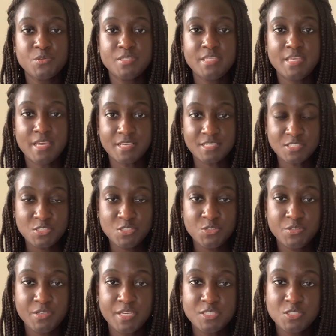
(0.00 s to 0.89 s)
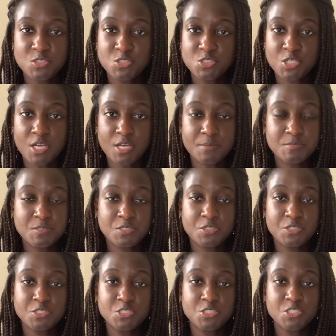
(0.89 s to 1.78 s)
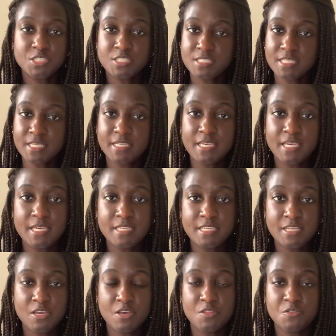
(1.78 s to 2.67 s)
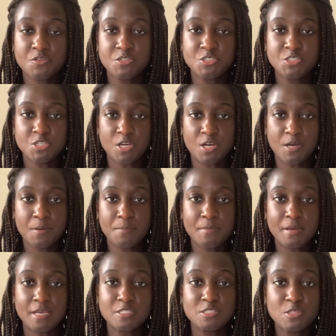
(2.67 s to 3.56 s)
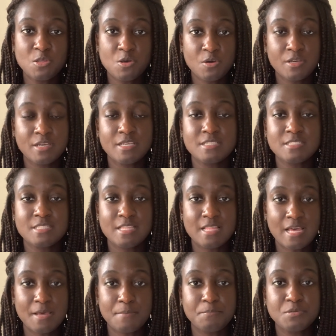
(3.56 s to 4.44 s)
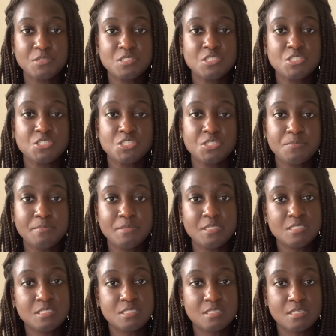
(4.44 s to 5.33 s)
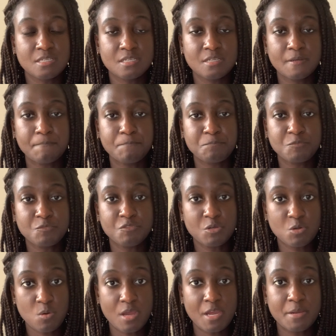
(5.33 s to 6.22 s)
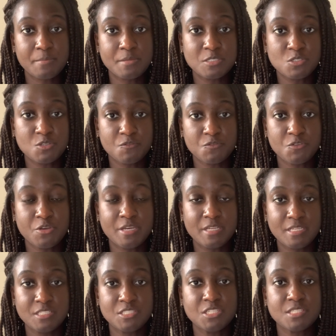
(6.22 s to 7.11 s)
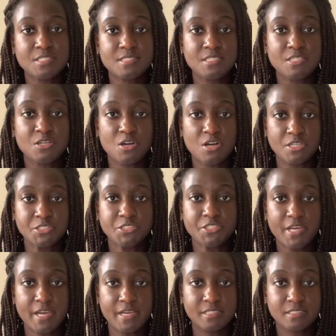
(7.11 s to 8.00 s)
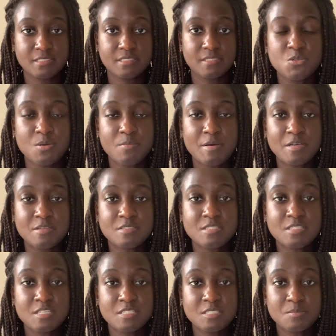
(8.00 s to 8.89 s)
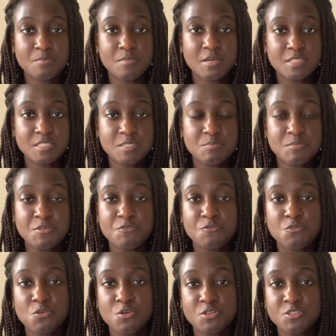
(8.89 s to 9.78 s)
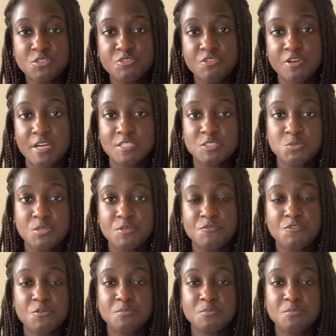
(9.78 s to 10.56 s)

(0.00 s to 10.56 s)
Yes, you get to job search just like any other job as long as that position meets the requirements of your NHSC contract. About 6 months before you graduate from